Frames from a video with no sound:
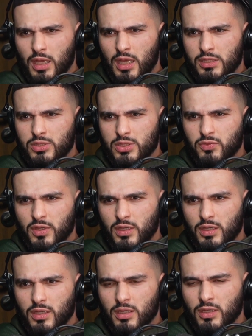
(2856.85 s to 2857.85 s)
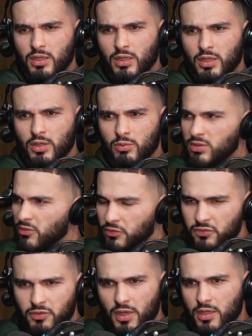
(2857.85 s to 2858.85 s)
And just think, what the
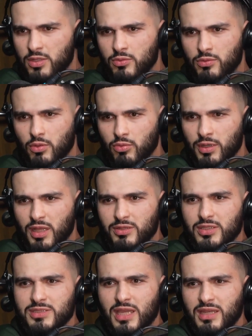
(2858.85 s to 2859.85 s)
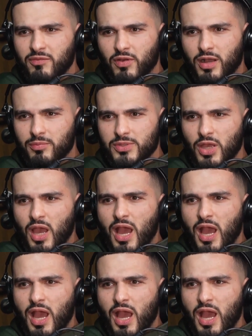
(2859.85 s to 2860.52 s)
fuck are you doing? Like, does that never come into?